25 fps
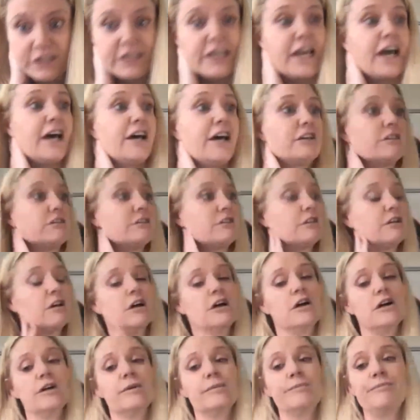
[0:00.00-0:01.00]
Yes.
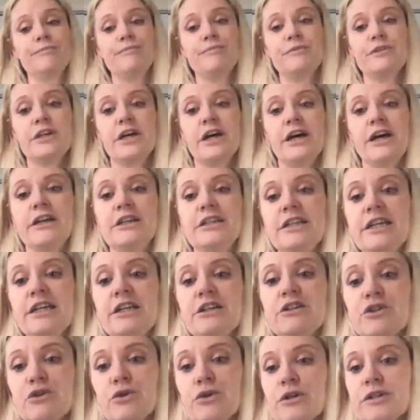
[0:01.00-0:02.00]

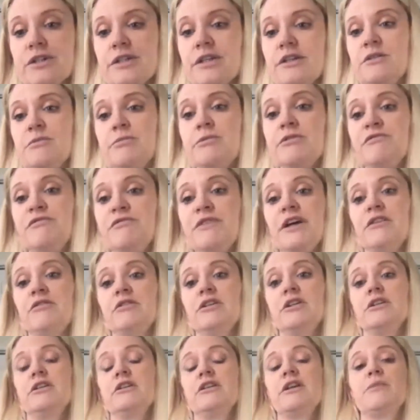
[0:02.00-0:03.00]
Titanosaurus has been found
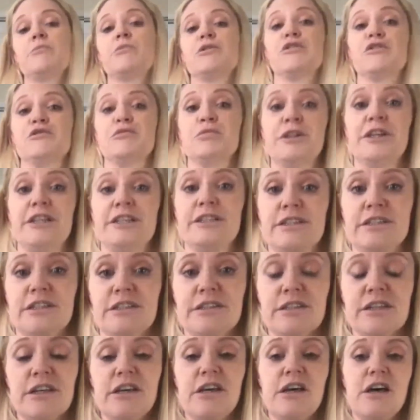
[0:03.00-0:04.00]
in a number of
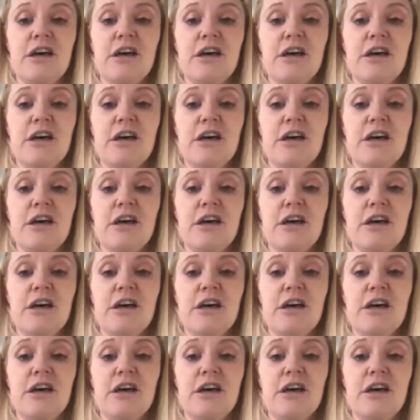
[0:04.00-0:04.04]
places,